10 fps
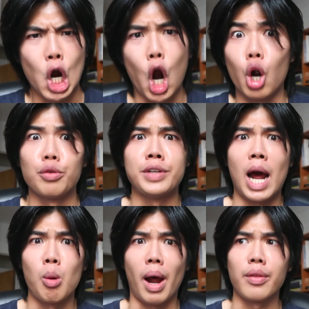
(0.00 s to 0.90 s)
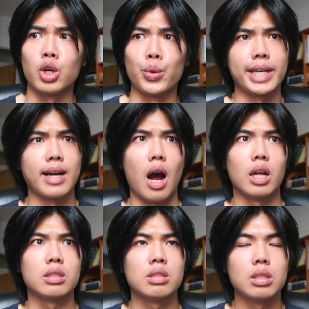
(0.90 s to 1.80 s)
carved out by the Greek
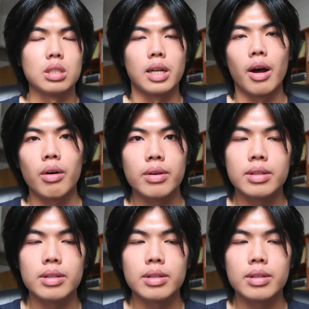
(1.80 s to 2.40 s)
gods, you know?